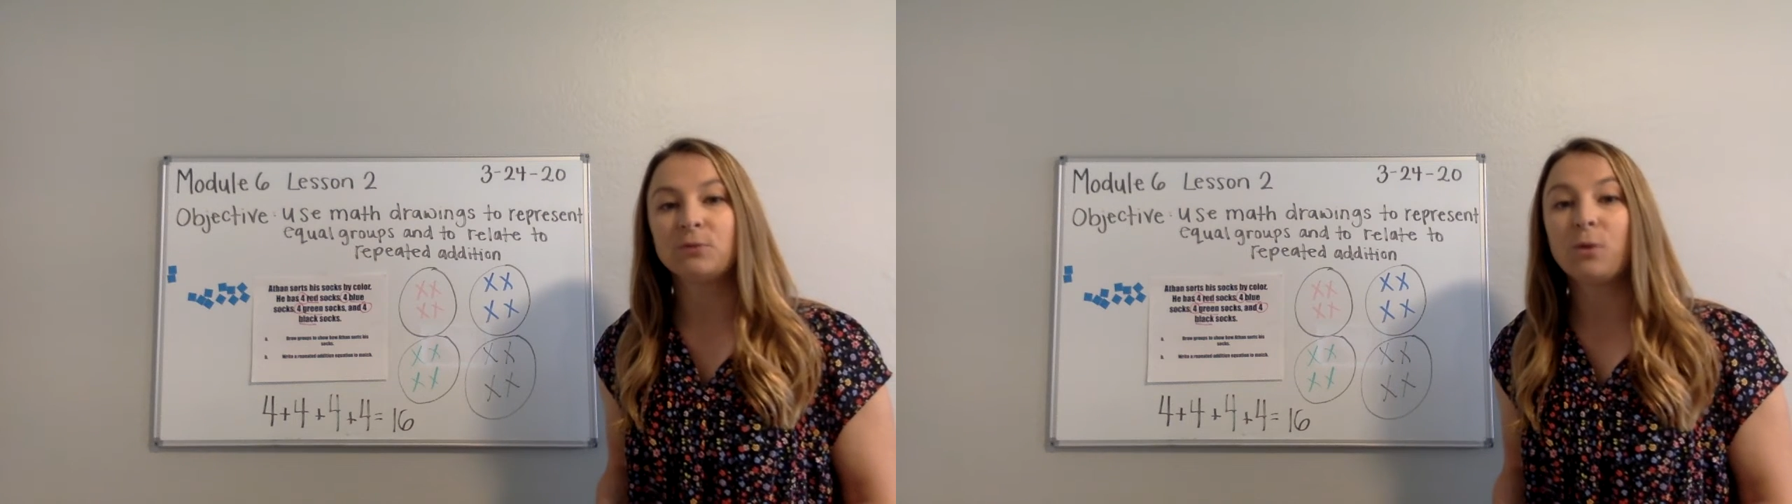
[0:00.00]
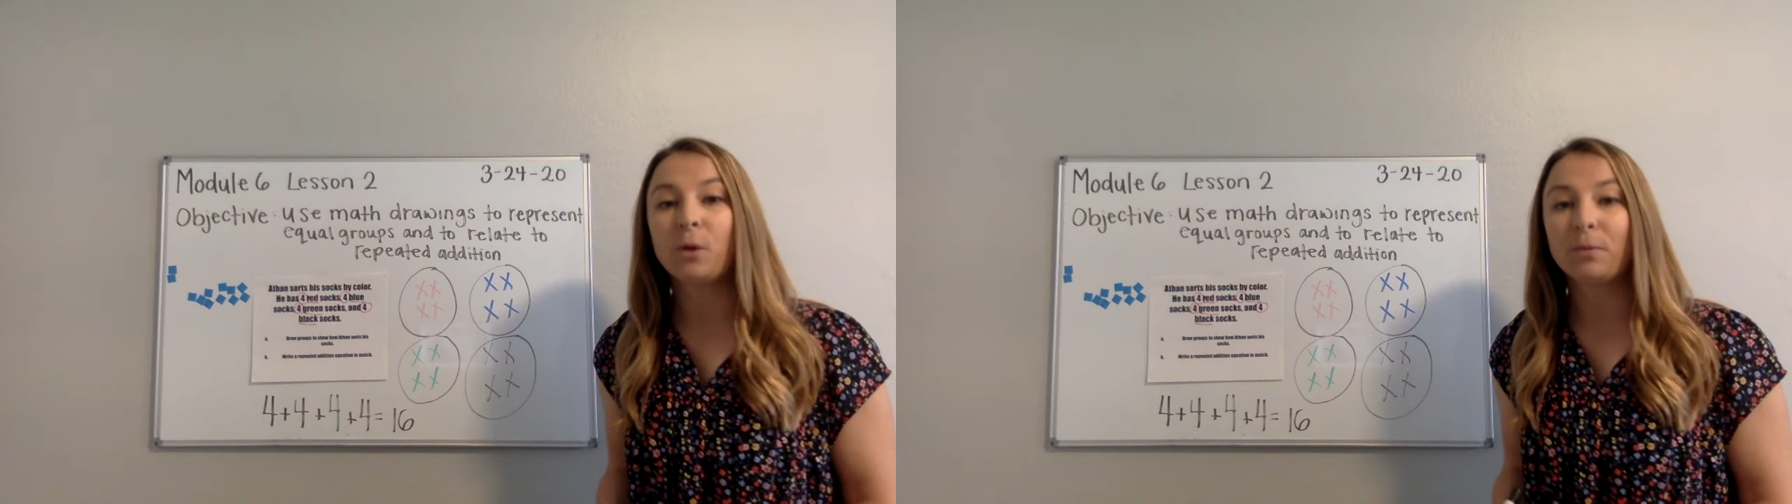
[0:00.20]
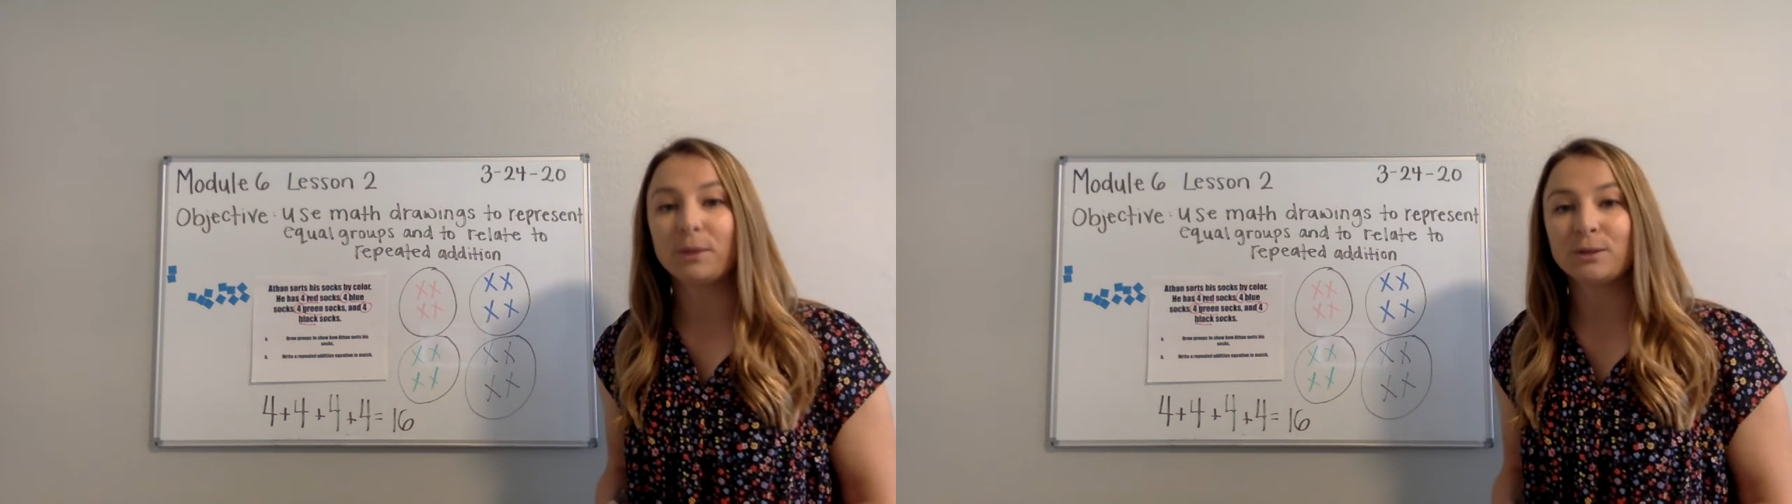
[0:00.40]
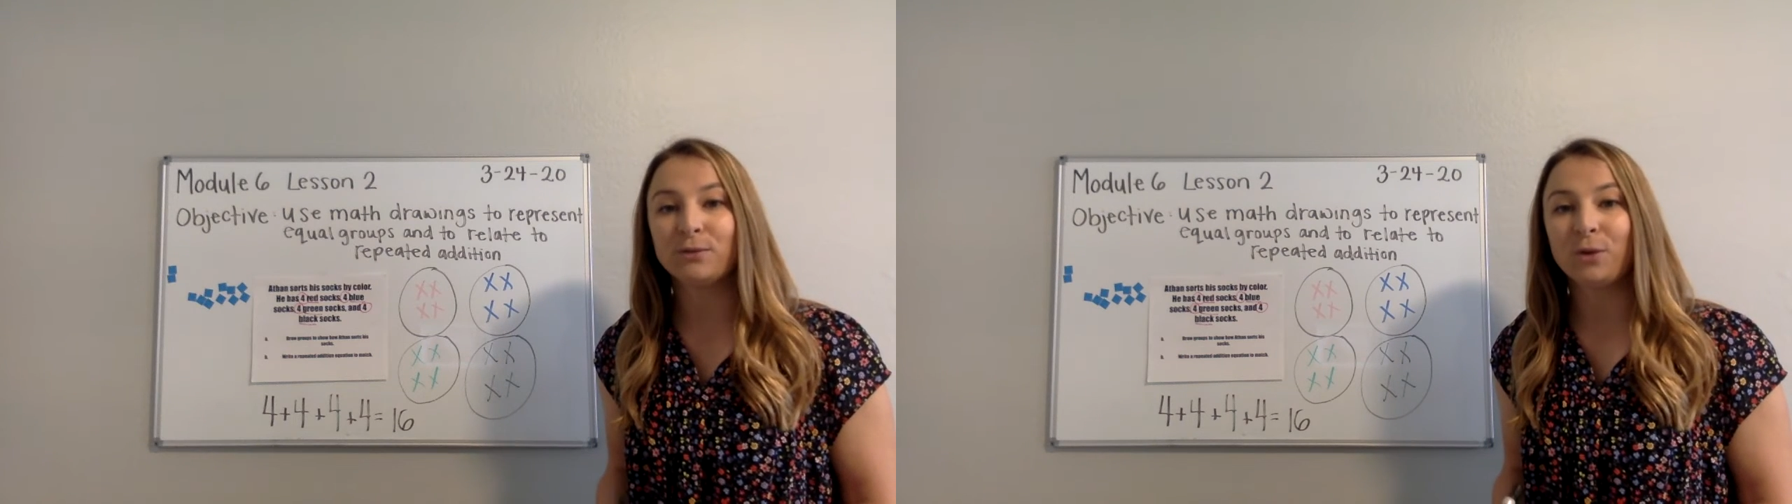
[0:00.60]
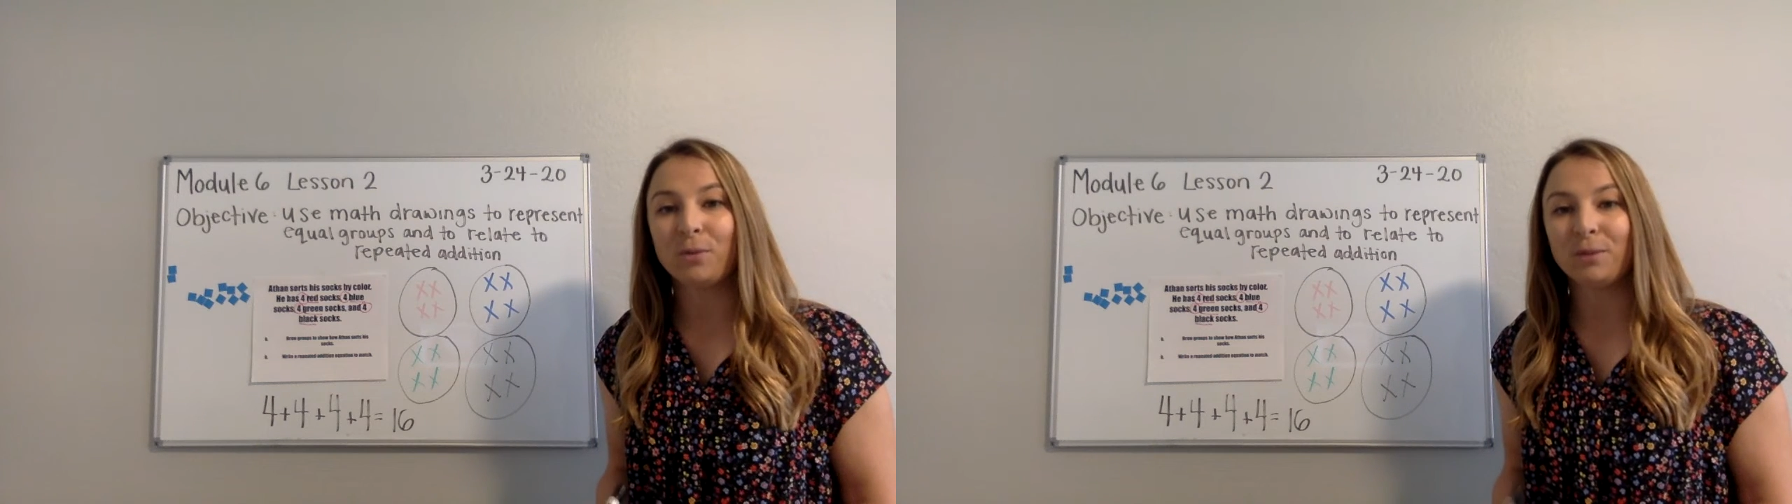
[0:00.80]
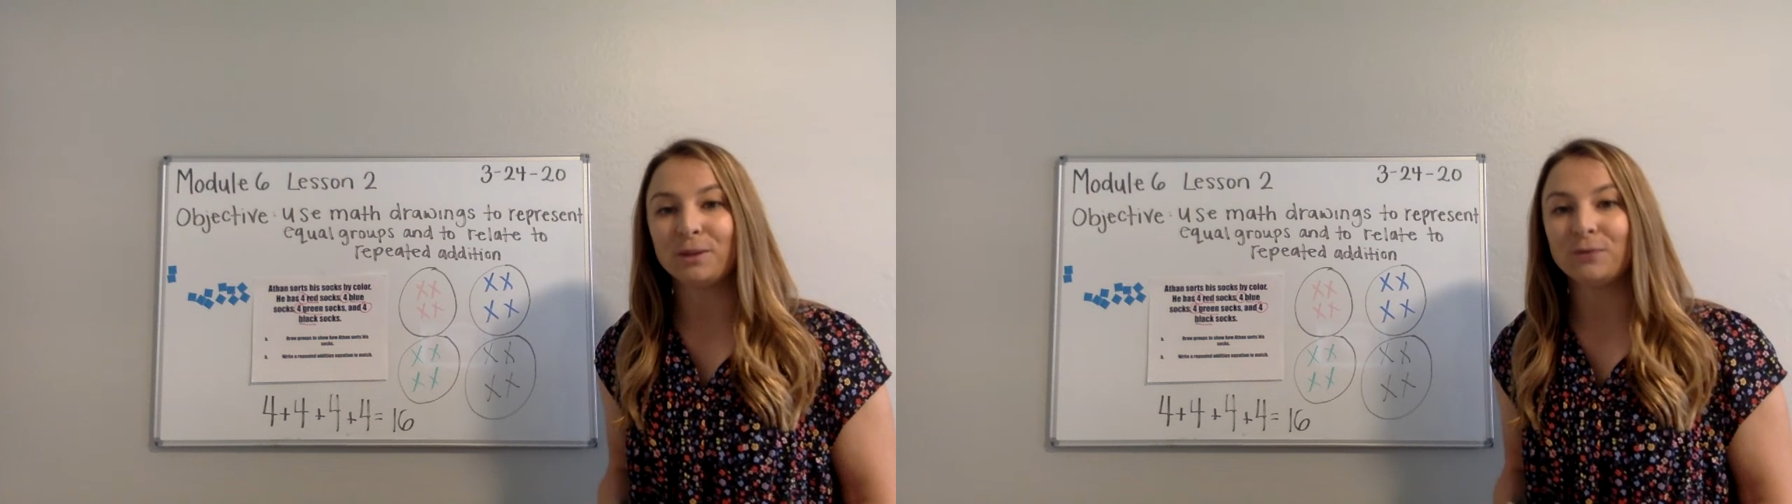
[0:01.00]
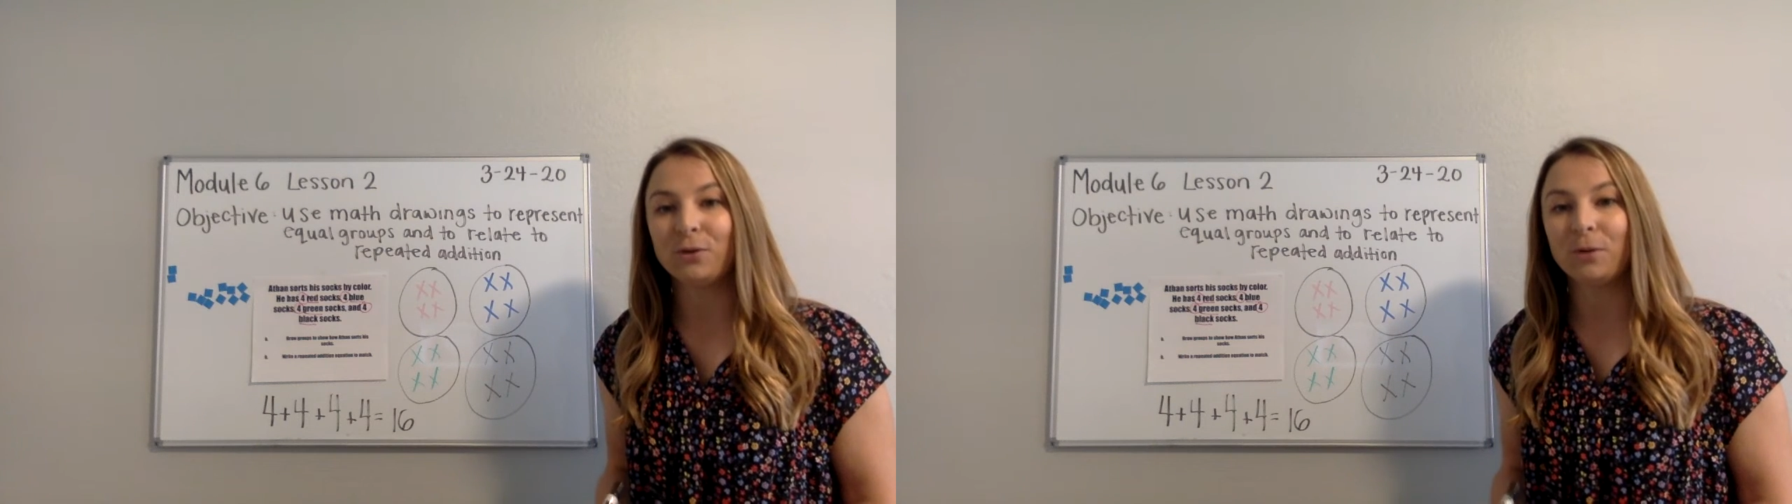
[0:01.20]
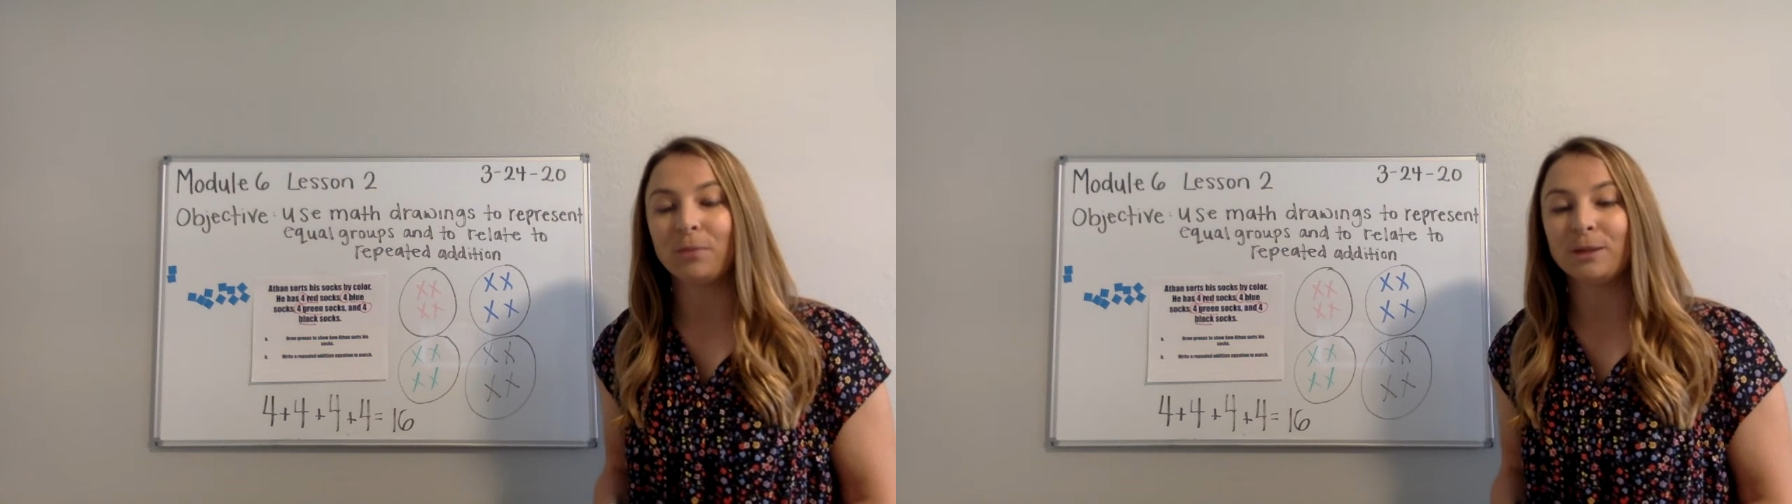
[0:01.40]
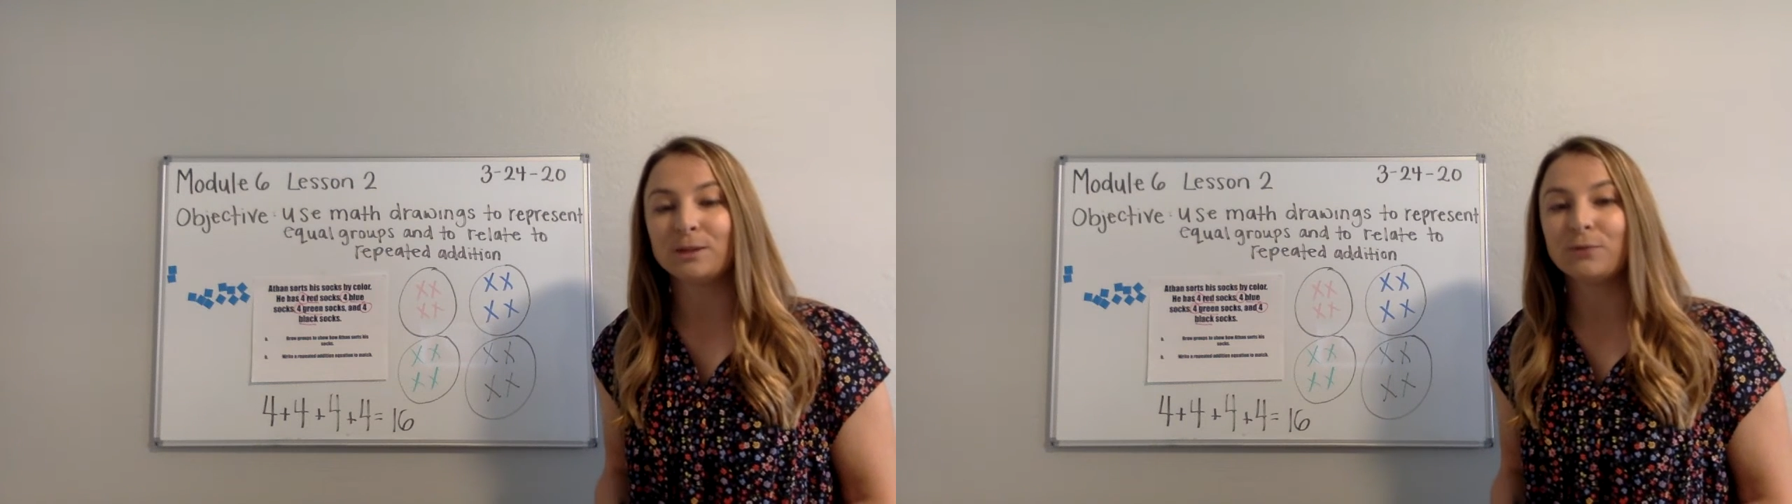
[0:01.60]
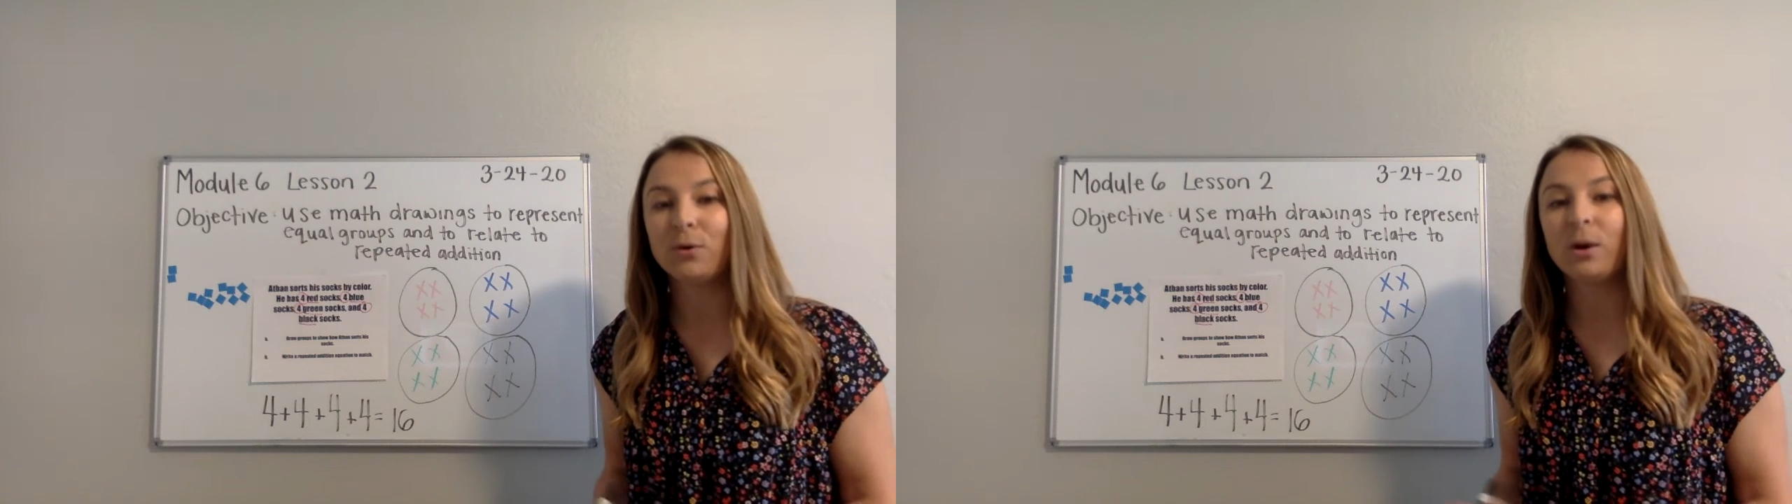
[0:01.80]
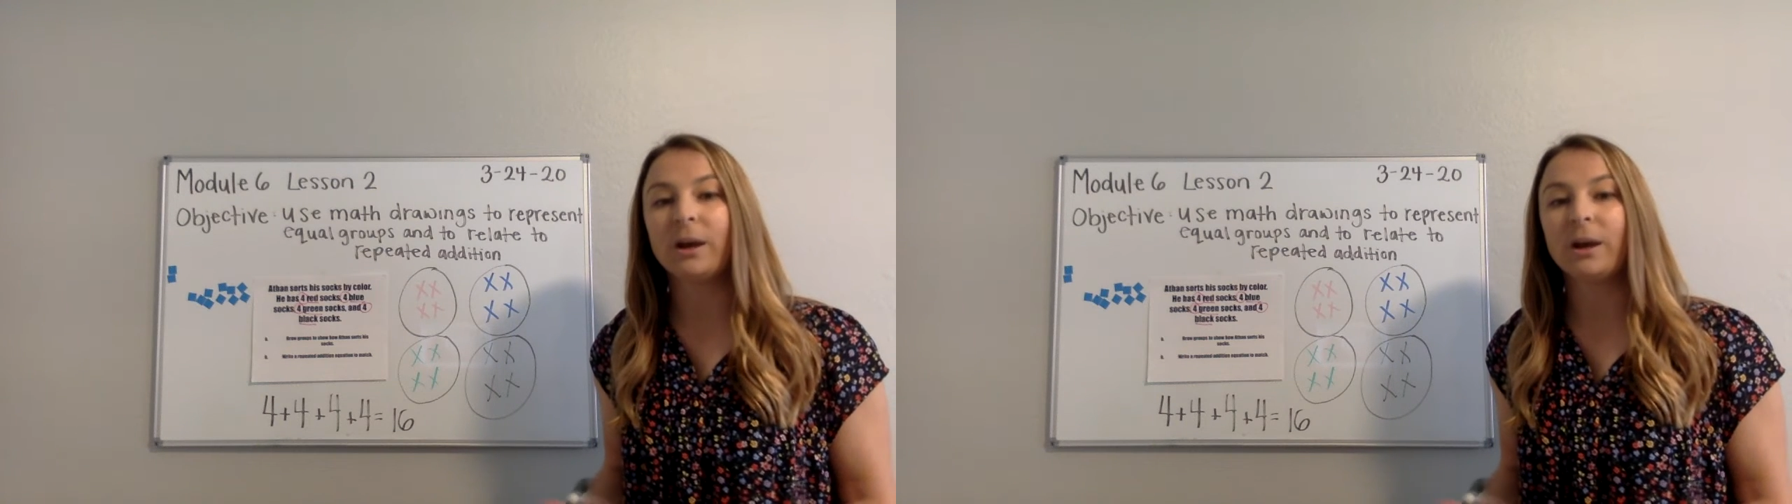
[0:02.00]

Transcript: 4 plus 4 plus 4 plus 4